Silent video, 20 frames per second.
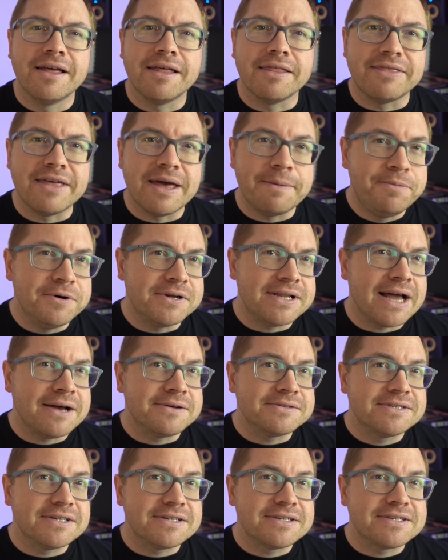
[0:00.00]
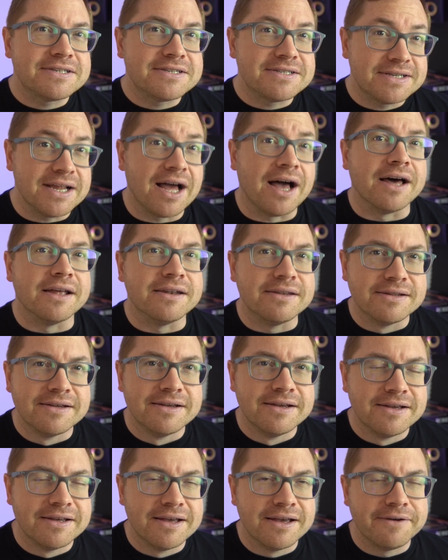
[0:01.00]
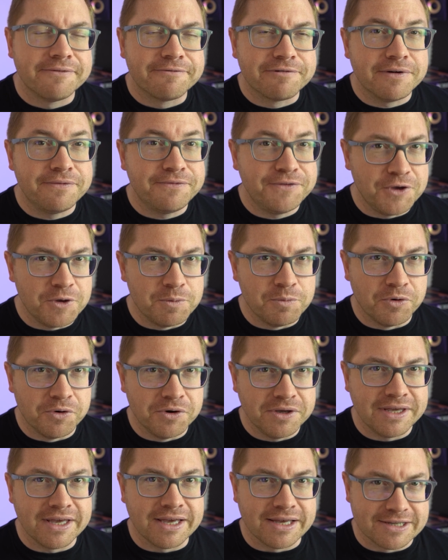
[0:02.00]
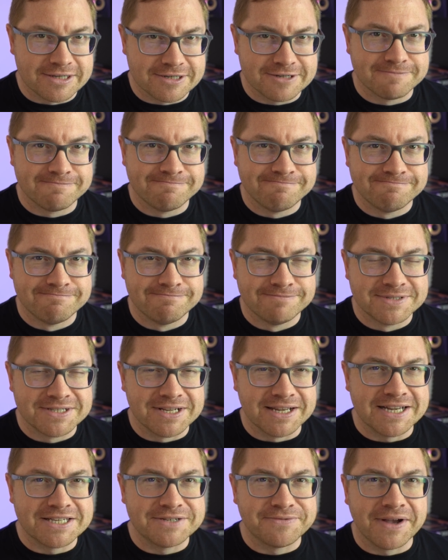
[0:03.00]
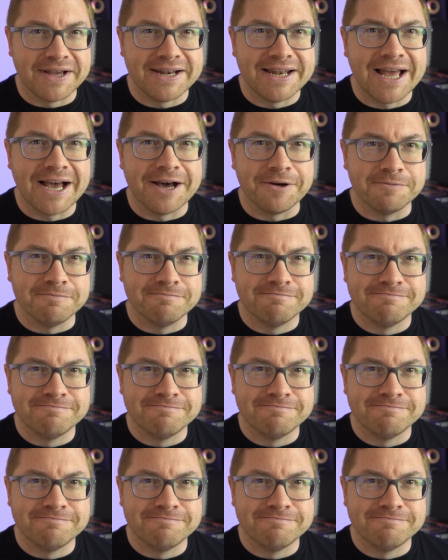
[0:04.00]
they're put out to stud for a few more years. So let's find out.